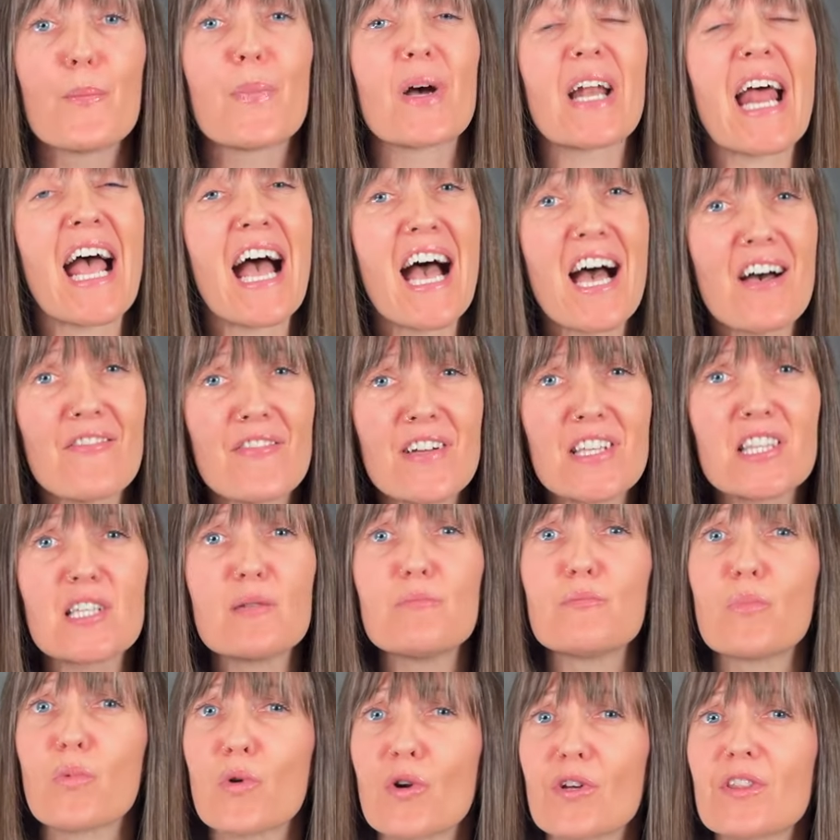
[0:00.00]
but having
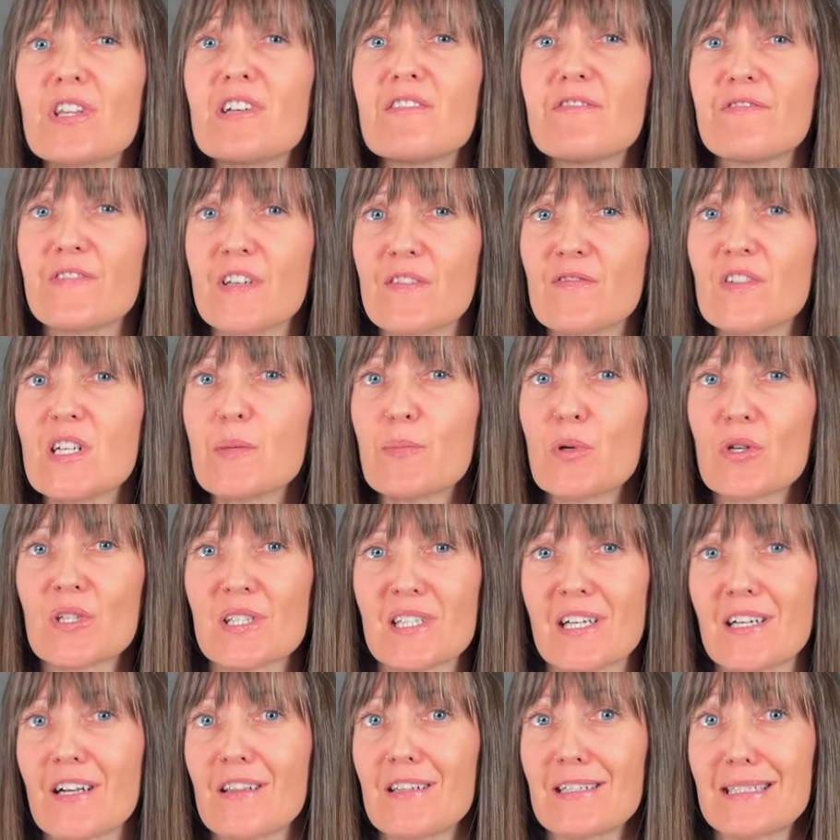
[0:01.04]
them more than
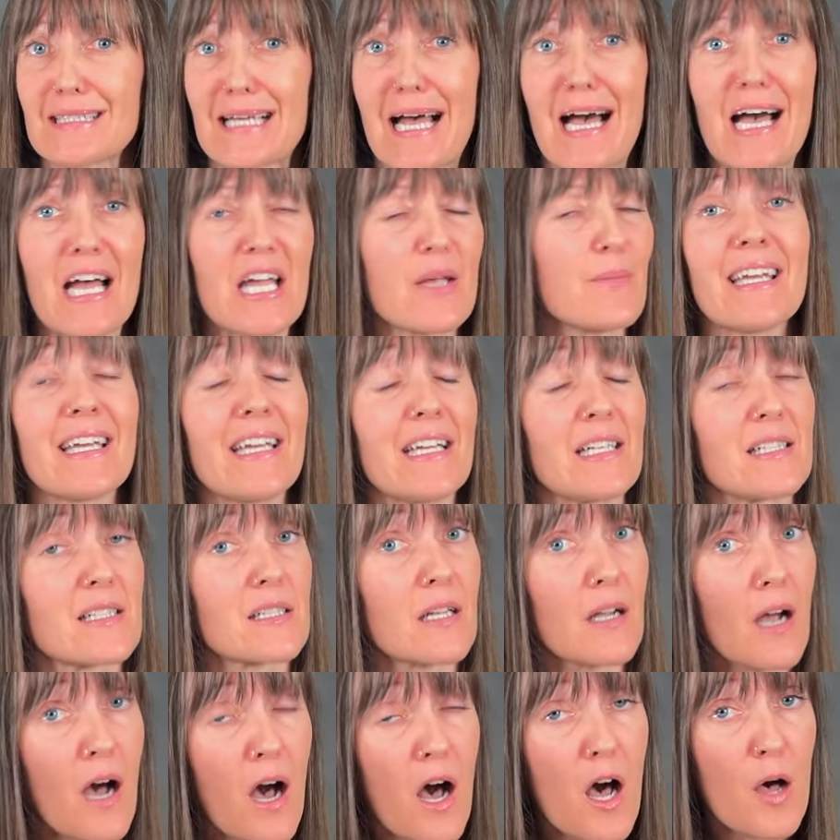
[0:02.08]
50% of the time, it's
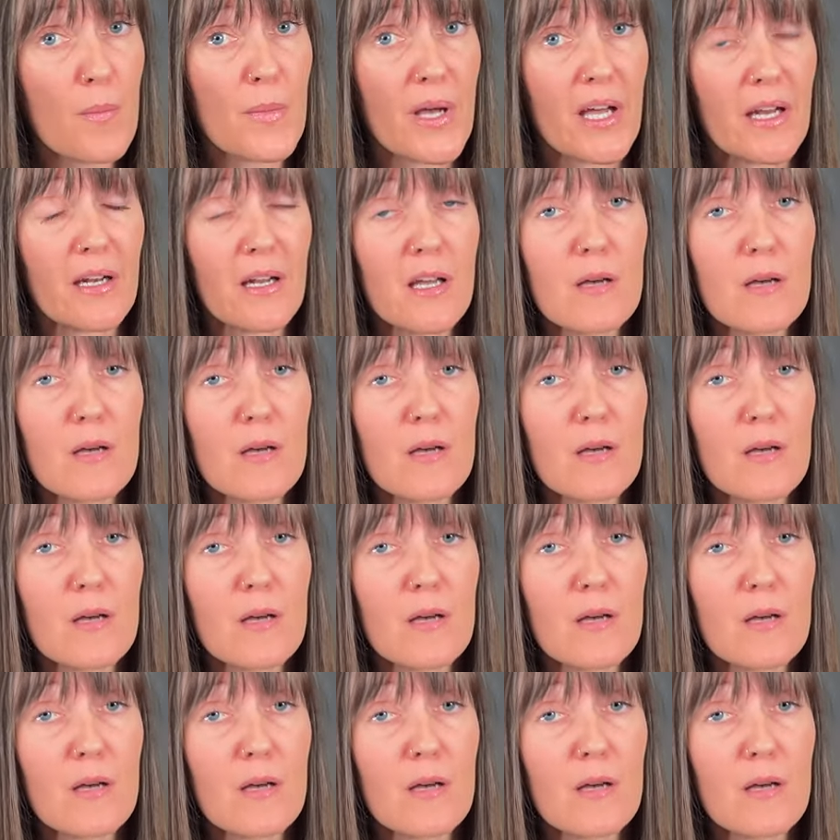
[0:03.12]
common,